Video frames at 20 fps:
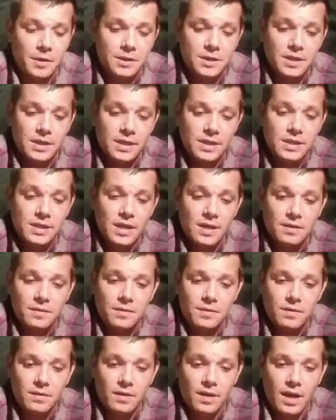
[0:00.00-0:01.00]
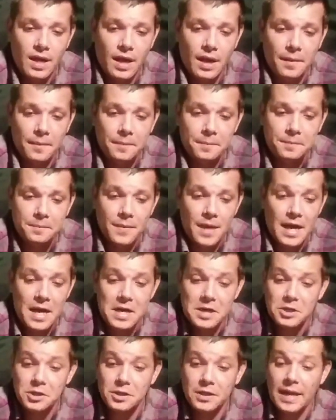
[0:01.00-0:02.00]
a bunch of this stuff.
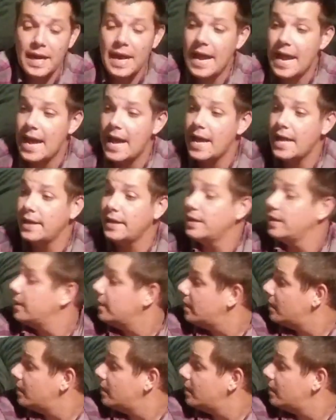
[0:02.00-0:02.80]
I actually had,